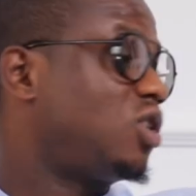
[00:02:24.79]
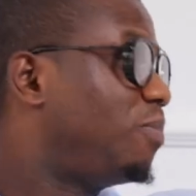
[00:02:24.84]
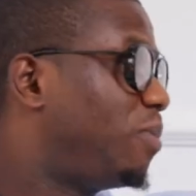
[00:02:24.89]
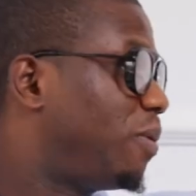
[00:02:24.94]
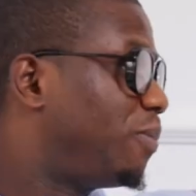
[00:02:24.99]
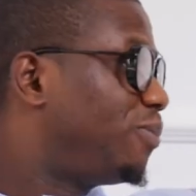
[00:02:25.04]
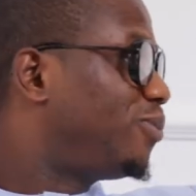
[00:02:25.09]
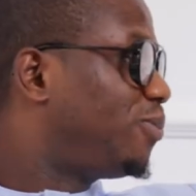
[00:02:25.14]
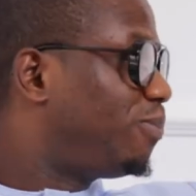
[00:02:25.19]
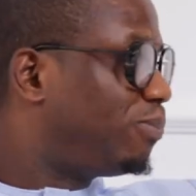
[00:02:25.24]

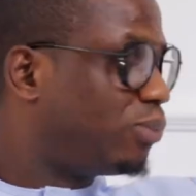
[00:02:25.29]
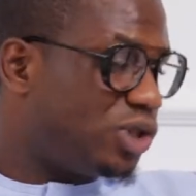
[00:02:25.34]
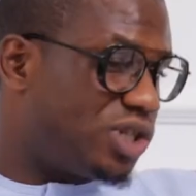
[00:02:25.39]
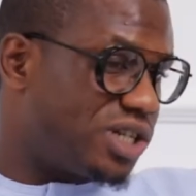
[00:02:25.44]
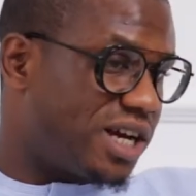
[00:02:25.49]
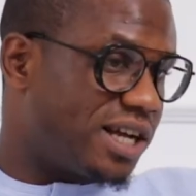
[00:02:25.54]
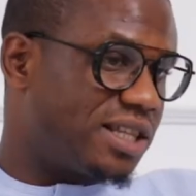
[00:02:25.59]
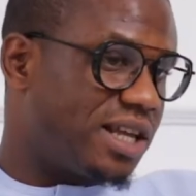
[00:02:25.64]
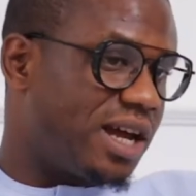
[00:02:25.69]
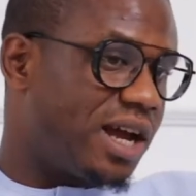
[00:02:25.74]
Some people
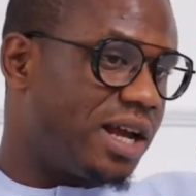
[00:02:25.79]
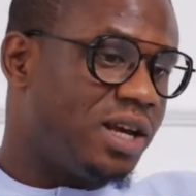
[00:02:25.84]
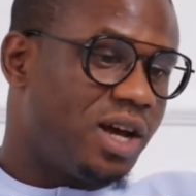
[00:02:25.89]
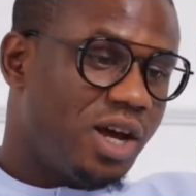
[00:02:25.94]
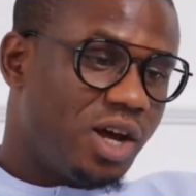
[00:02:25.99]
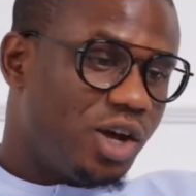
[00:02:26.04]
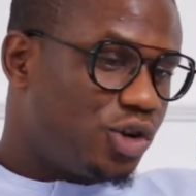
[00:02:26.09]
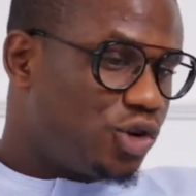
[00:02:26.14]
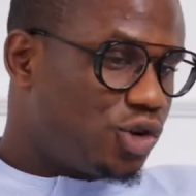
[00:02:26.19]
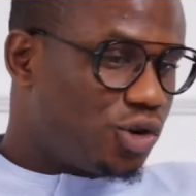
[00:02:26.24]
projected,
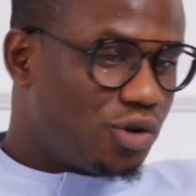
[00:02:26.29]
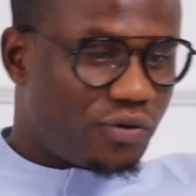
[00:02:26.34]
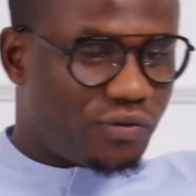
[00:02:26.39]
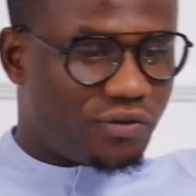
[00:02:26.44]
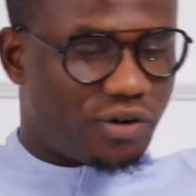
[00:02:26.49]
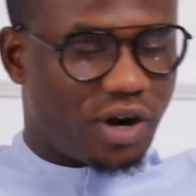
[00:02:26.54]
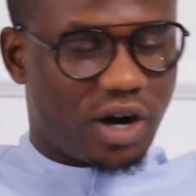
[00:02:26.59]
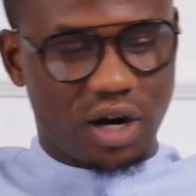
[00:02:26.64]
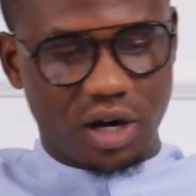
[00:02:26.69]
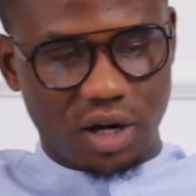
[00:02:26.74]
you know,
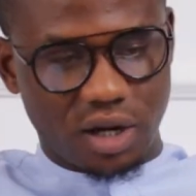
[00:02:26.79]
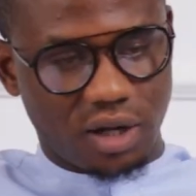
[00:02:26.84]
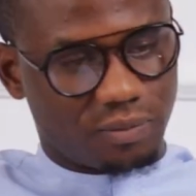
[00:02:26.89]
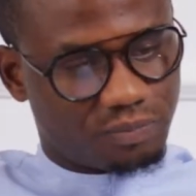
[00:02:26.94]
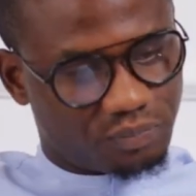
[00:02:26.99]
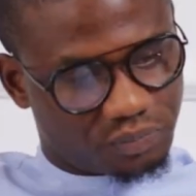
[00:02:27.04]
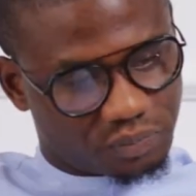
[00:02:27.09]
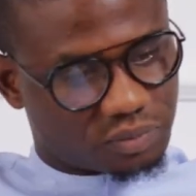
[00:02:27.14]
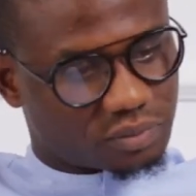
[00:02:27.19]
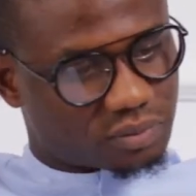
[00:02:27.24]
very
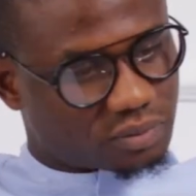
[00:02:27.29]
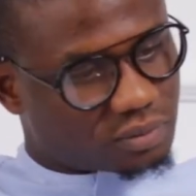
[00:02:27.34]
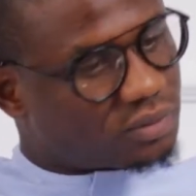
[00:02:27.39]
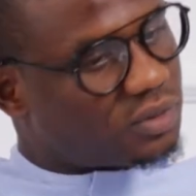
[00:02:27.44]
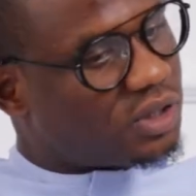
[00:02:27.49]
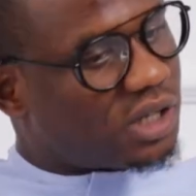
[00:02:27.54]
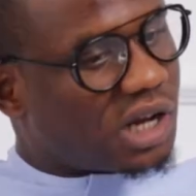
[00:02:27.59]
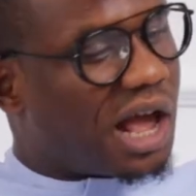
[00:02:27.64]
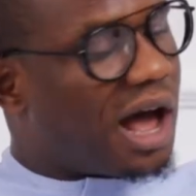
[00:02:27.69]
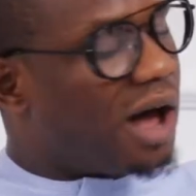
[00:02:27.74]

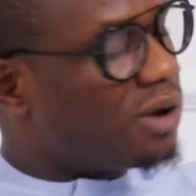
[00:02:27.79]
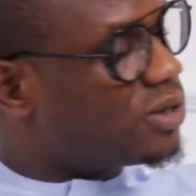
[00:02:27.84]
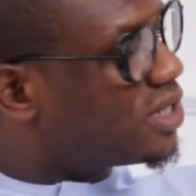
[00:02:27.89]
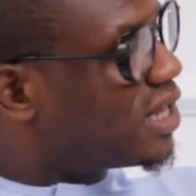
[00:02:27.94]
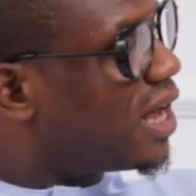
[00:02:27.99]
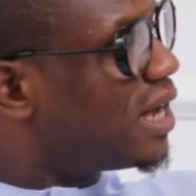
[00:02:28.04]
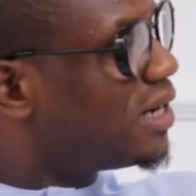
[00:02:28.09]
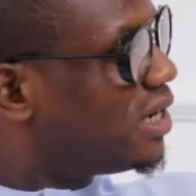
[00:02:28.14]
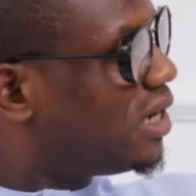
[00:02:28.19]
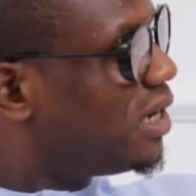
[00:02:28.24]

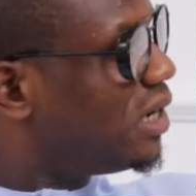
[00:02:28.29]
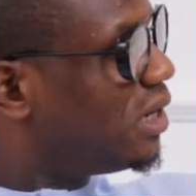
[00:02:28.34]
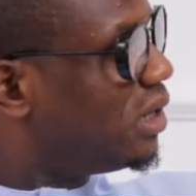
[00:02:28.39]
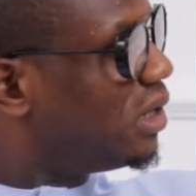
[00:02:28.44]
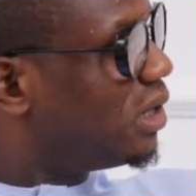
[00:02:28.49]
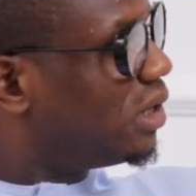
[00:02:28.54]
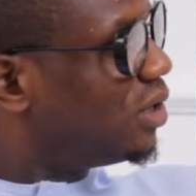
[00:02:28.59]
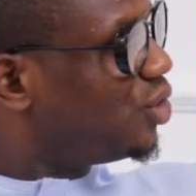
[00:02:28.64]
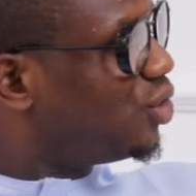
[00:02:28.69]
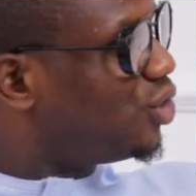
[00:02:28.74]

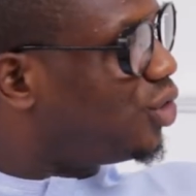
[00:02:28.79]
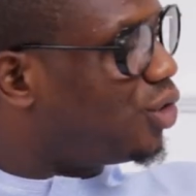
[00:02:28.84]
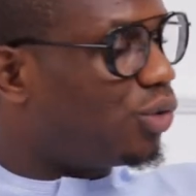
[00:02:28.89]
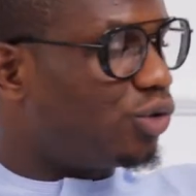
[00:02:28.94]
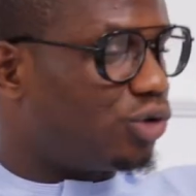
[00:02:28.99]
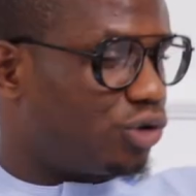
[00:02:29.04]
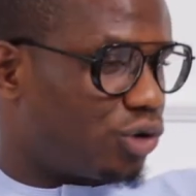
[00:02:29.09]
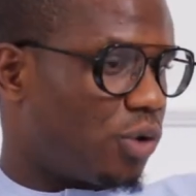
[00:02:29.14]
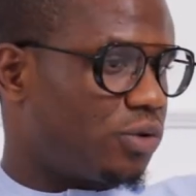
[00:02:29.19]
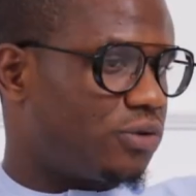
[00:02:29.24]
outstanding, you
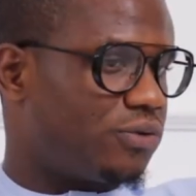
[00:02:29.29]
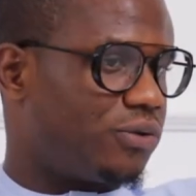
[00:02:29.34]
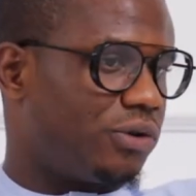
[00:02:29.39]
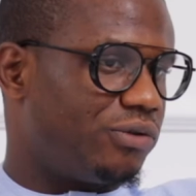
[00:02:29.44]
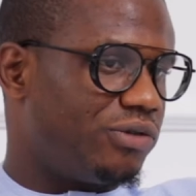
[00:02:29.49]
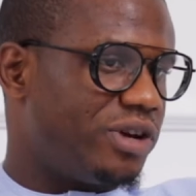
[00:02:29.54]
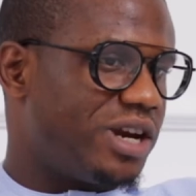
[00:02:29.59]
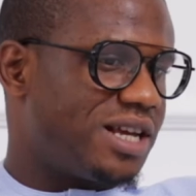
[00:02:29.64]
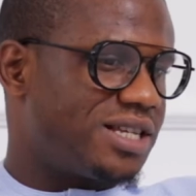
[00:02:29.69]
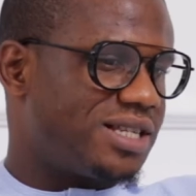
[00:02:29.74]
know, growth
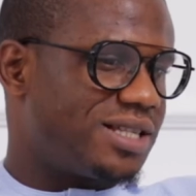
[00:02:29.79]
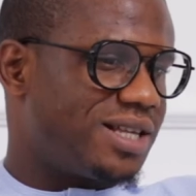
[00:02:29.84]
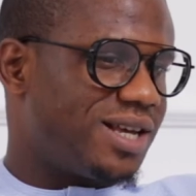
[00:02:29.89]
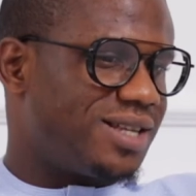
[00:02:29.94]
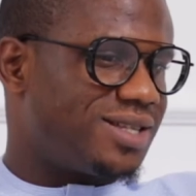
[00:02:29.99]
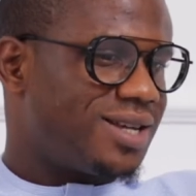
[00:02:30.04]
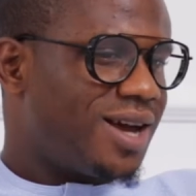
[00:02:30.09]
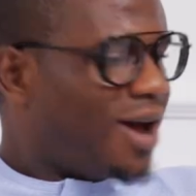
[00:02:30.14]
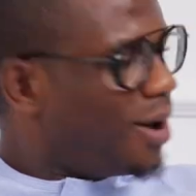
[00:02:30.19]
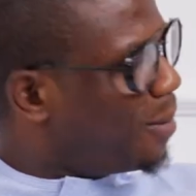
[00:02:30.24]
for real
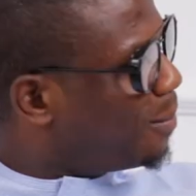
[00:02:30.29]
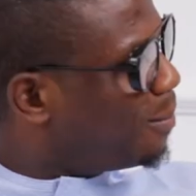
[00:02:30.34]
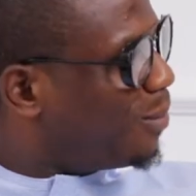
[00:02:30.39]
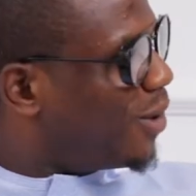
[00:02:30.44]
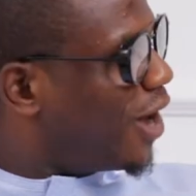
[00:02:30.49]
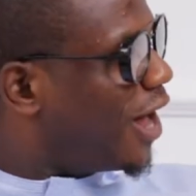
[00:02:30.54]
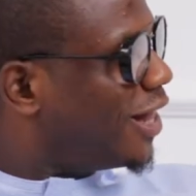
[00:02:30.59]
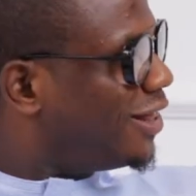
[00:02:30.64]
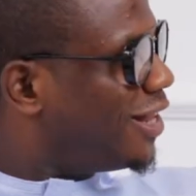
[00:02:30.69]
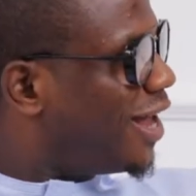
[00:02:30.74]
estate.
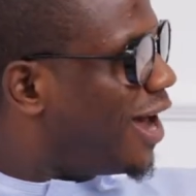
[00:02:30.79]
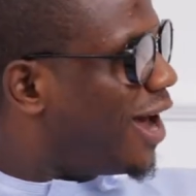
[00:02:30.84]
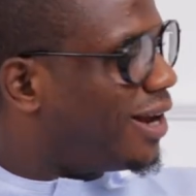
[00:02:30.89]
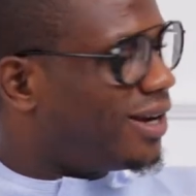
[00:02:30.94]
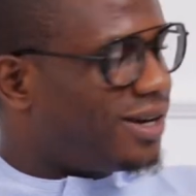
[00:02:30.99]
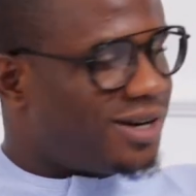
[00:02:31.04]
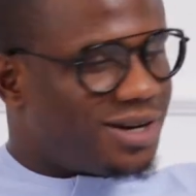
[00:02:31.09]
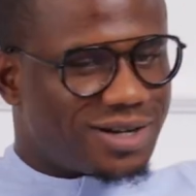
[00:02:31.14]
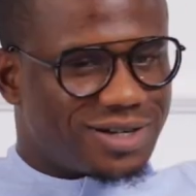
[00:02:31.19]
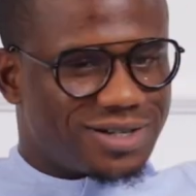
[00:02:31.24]
And
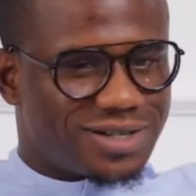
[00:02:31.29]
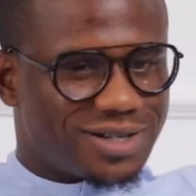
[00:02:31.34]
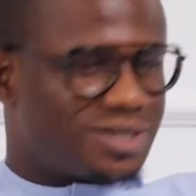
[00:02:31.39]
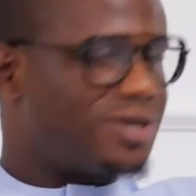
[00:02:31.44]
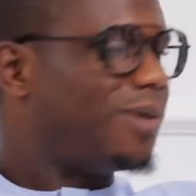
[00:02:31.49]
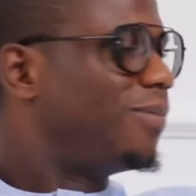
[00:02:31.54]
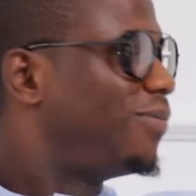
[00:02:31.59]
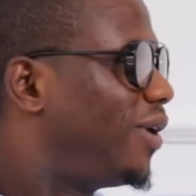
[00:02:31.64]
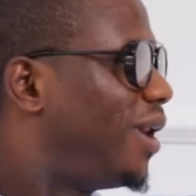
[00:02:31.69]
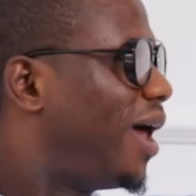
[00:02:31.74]
then
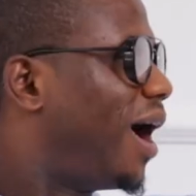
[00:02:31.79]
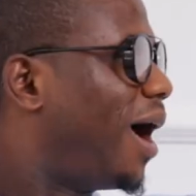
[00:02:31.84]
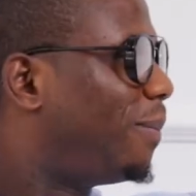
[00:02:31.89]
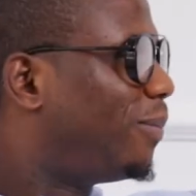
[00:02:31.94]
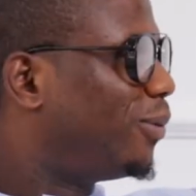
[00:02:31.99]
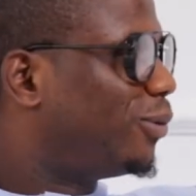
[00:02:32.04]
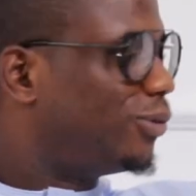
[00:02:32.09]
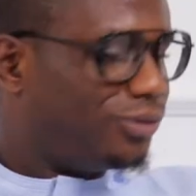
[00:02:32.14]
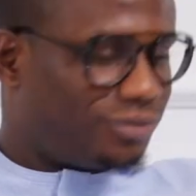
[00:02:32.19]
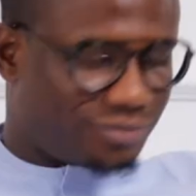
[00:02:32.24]
something Boom. Hmm.
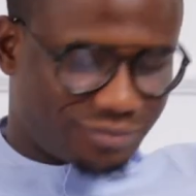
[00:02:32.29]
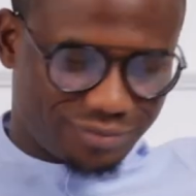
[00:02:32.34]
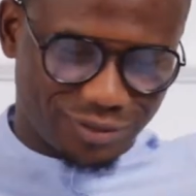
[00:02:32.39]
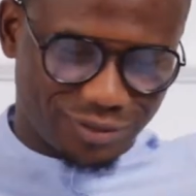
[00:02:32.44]
happened.